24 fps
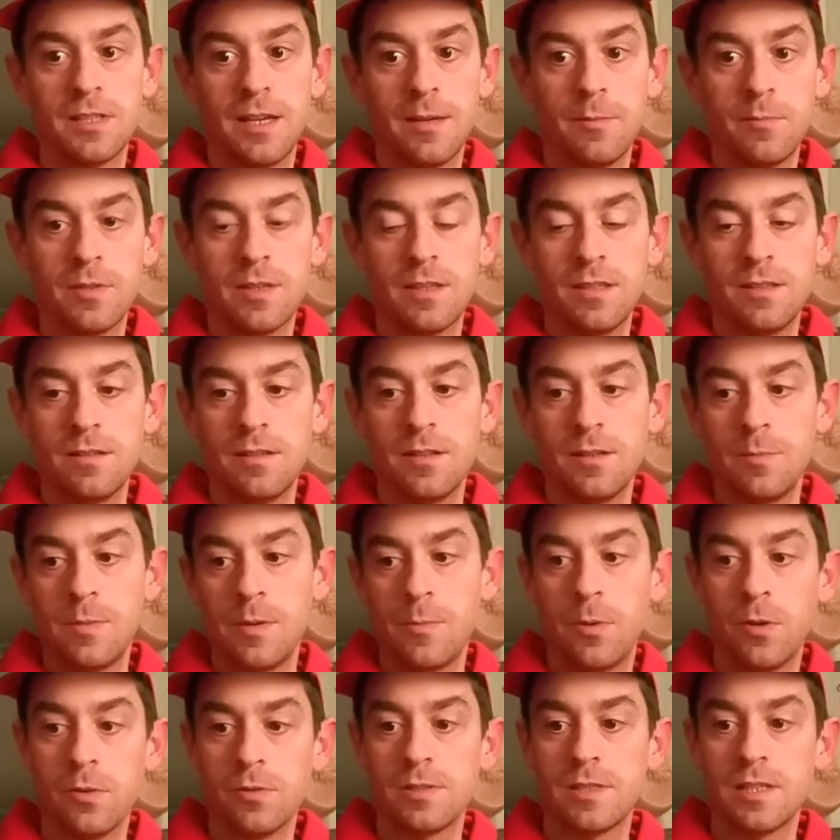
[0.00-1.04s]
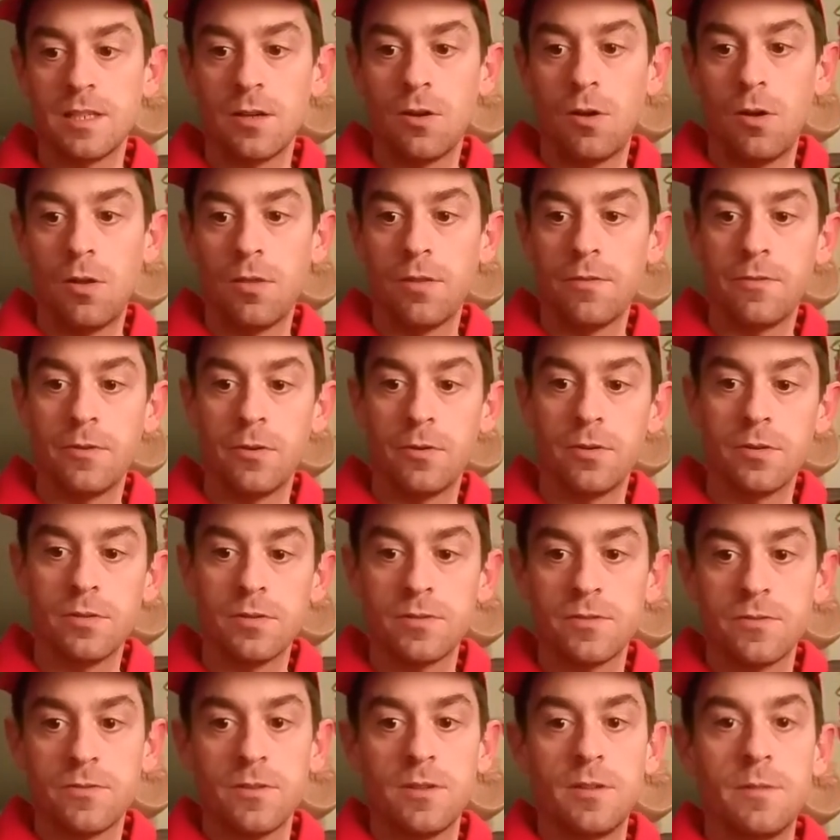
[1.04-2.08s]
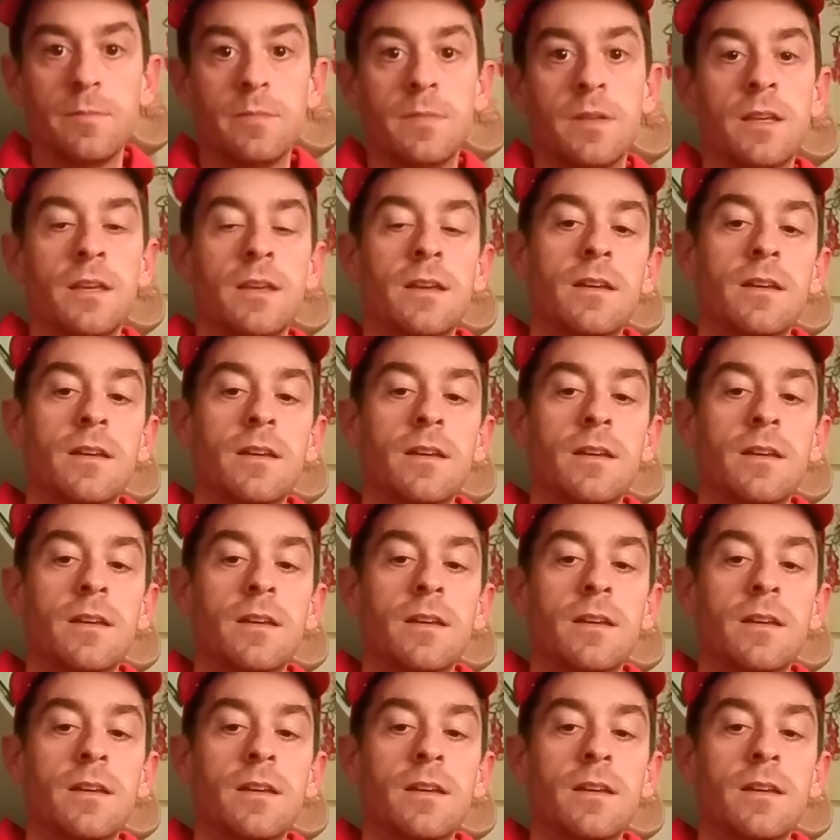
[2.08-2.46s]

I'm going to be posting all the photos from